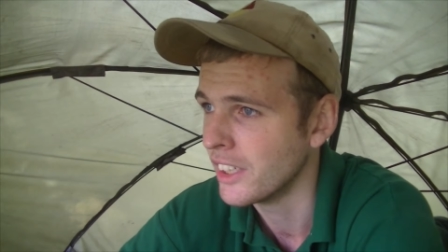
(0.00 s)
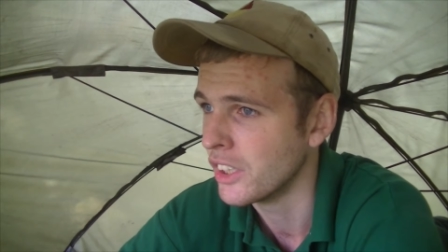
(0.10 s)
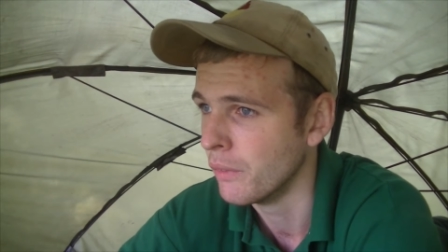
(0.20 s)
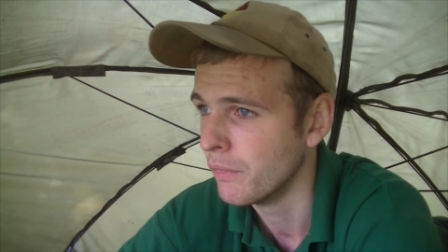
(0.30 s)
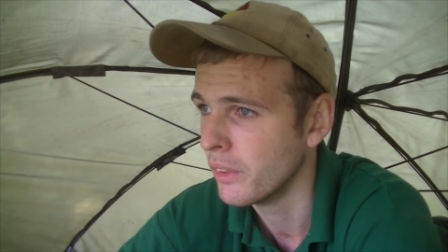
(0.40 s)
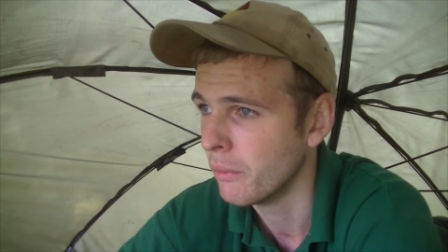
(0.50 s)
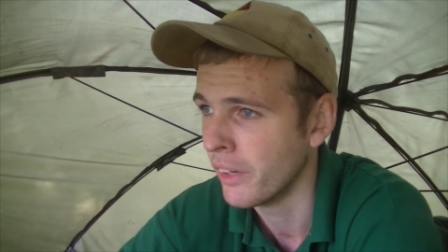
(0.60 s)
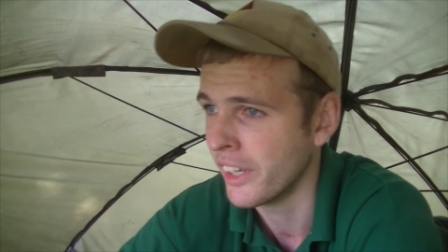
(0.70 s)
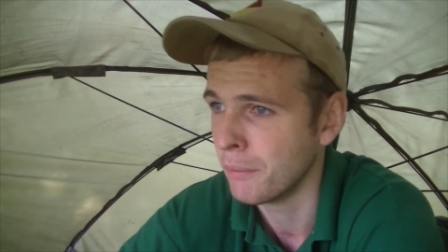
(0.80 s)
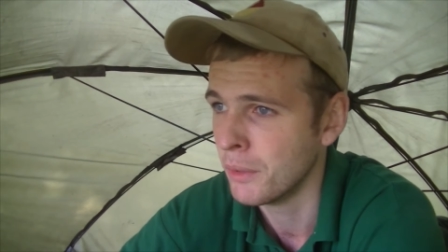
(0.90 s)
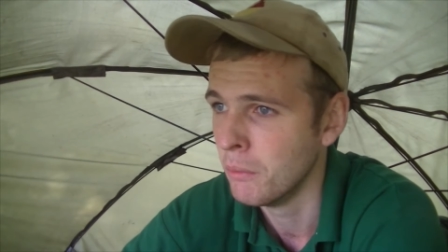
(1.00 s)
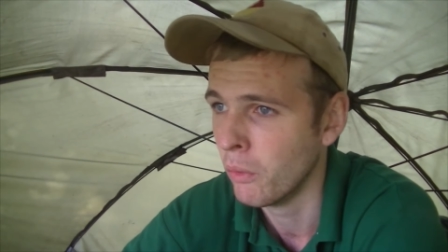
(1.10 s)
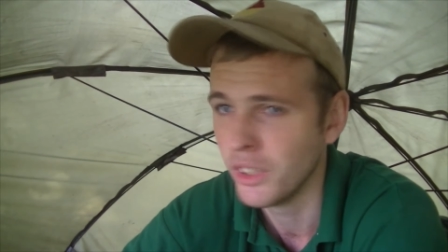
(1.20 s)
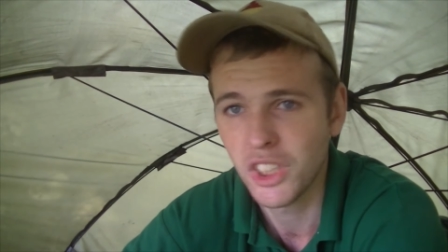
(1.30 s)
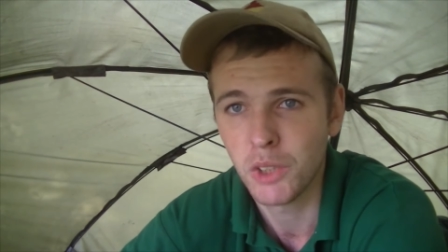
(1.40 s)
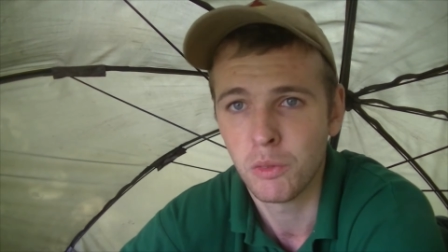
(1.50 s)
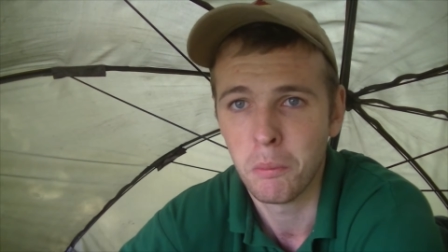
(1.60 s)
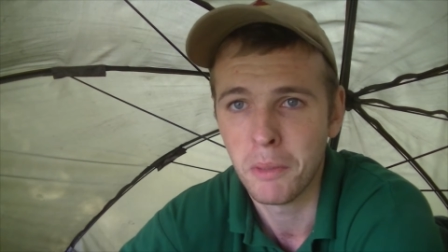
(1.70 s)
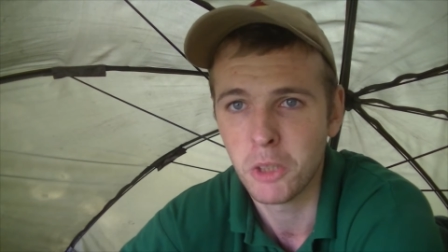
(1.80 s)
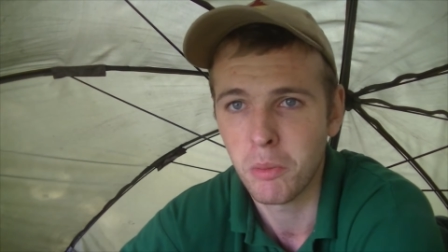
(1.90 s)
So when I get up in the morning, it's still going to
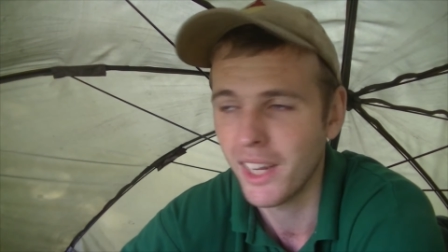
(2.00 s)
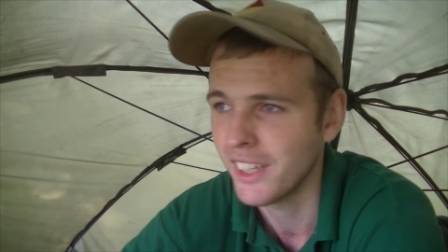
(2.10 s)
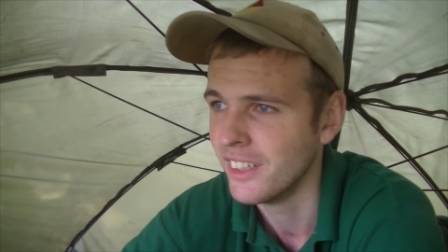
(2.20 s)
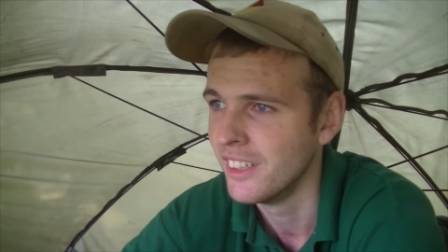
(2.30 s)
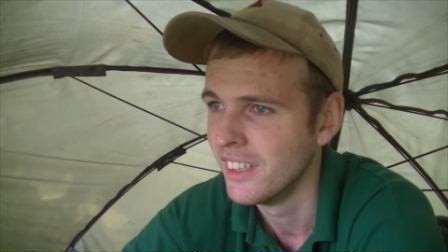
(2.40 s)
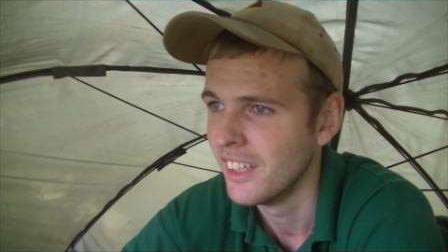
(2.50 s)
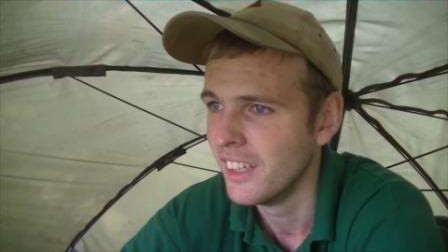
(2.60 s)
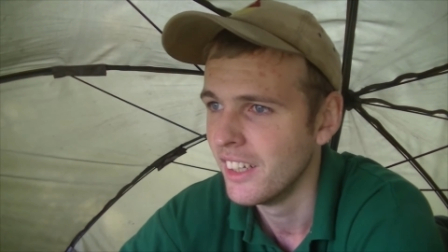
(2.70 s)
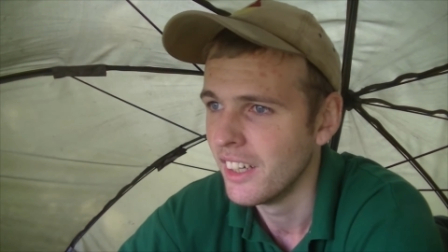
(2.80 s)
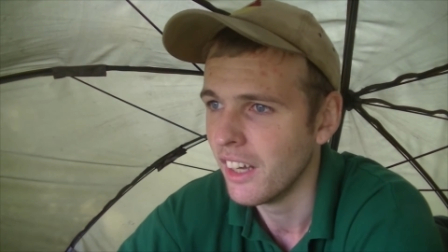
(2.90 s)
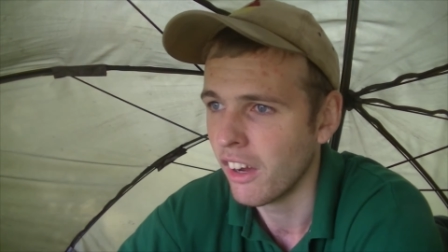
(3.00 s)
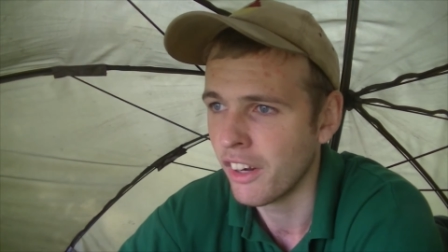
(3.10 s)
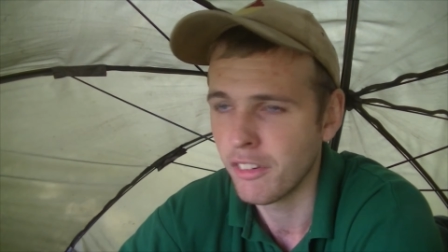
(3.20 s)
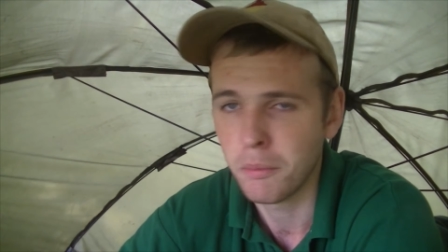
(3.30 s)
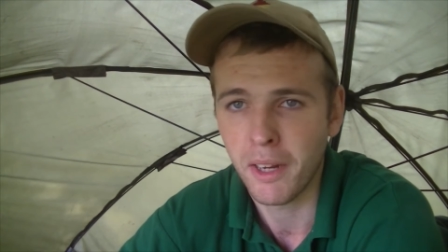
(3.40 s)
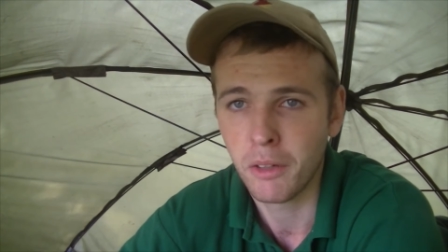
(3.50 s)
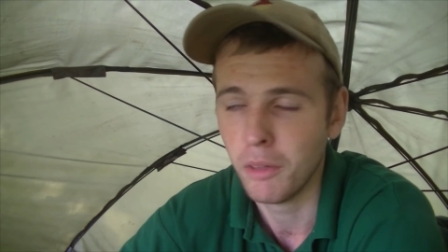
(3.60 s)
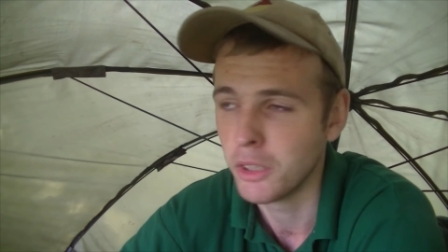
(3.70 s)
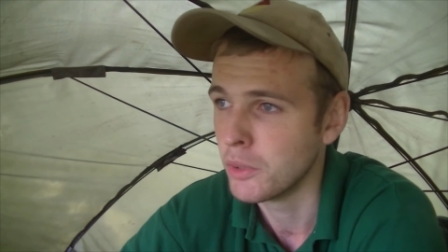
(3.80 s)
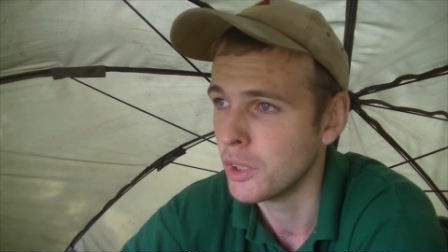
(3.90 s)
be pitch black, and I'm going to have to pack up
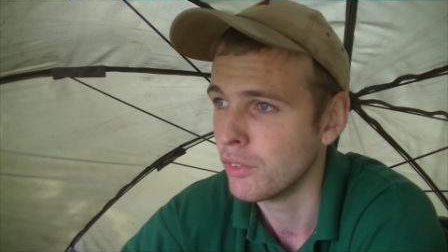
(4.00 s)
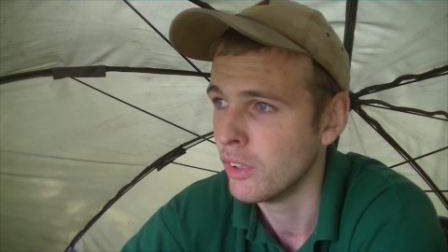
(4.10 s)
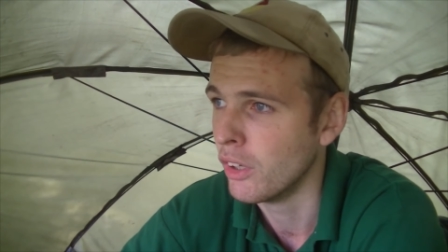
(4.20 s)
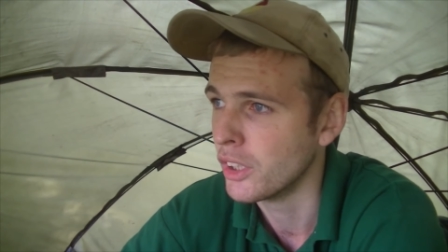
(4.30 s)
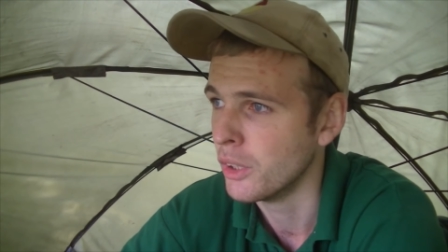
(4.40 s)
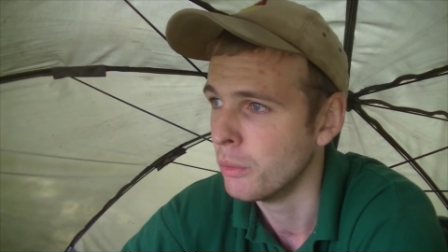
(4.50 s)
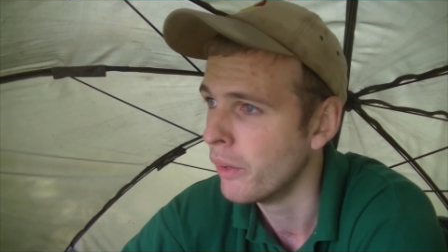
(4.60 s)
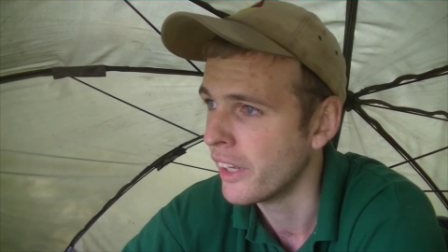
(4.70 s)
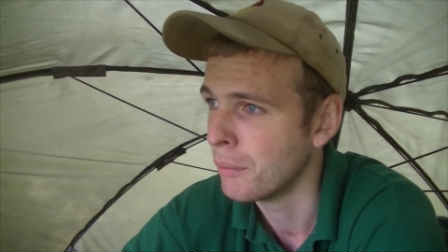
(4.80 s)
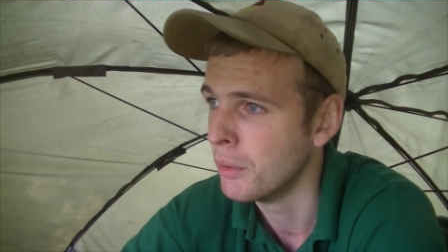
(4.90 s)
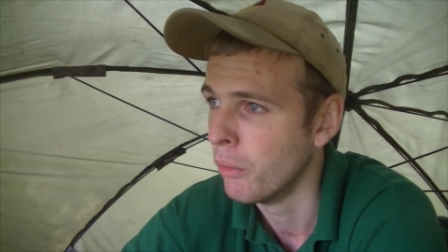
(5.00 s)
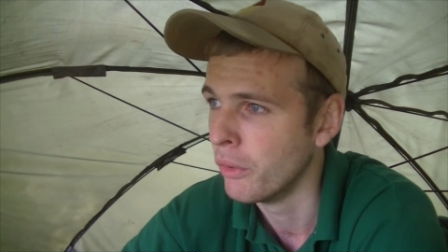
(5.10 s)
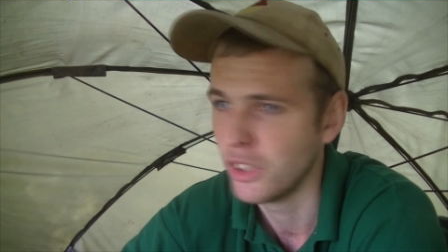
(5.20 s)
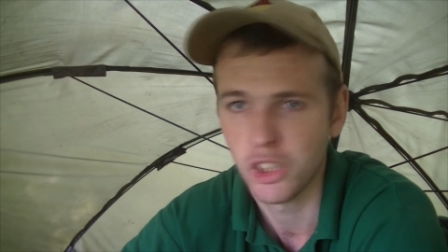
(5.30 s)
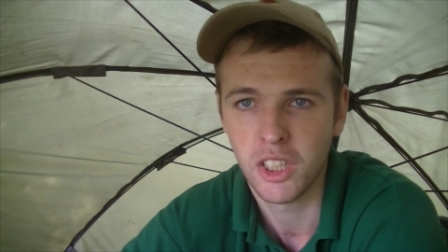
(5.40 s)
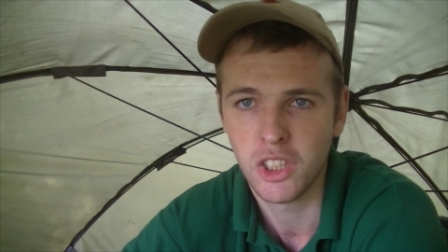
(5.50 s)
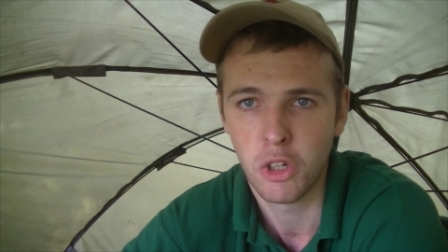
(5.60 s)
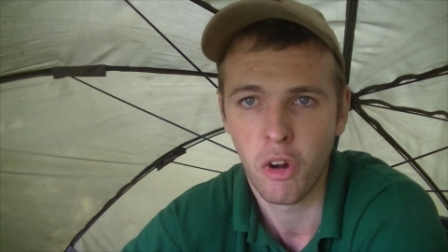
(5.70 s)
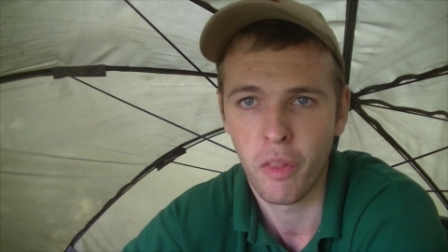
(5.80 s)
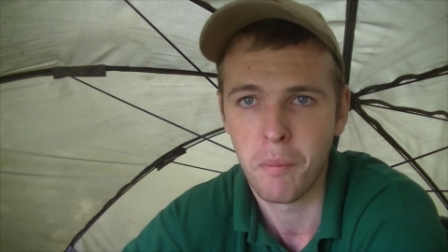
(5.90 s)
most of my stuff tonight. So when I get up in the morning, it's just
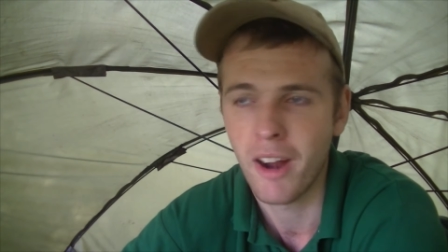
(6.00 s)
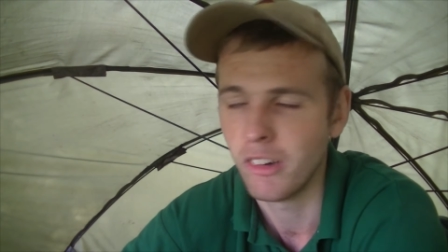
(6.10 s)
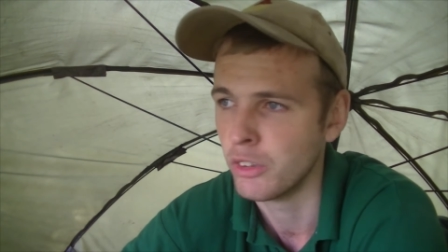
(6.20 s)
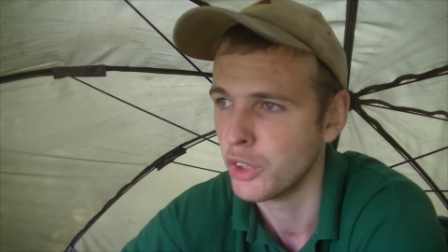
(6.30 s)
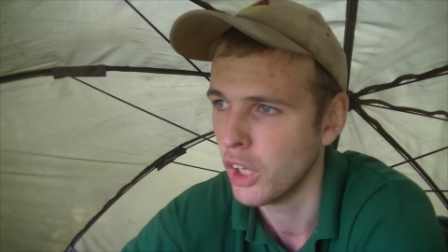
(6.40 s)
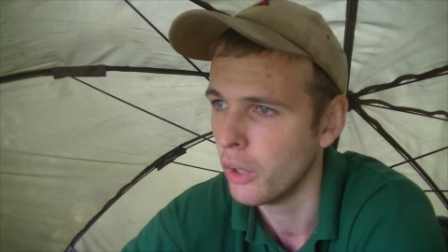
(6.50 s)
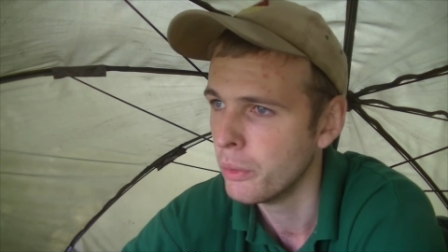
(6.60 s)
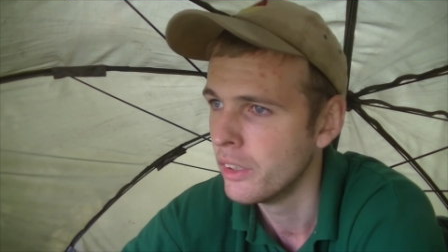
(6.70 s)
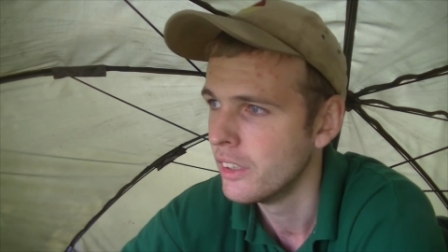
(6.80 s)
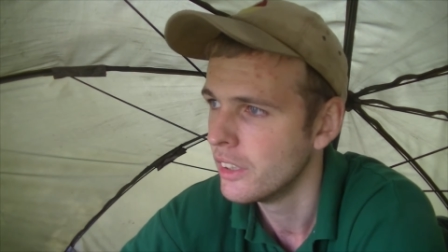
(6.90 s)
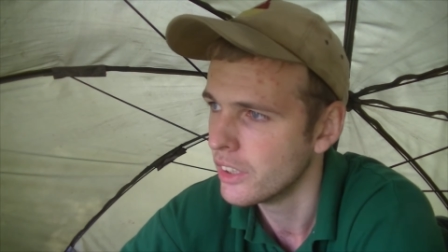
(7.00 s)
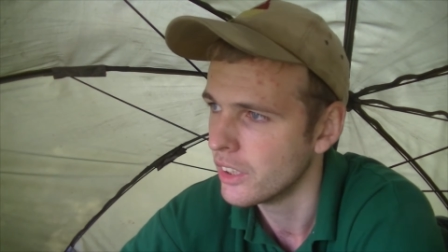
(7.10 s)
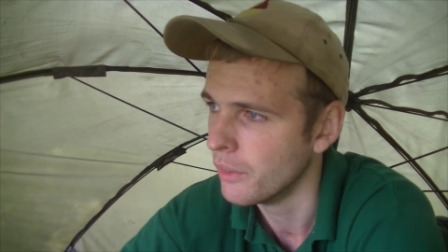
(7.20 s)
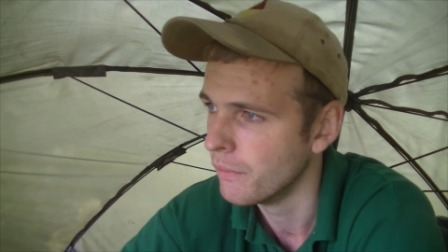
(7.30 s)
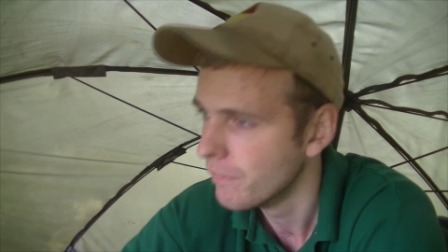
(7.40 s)
literally load the barrow and go. So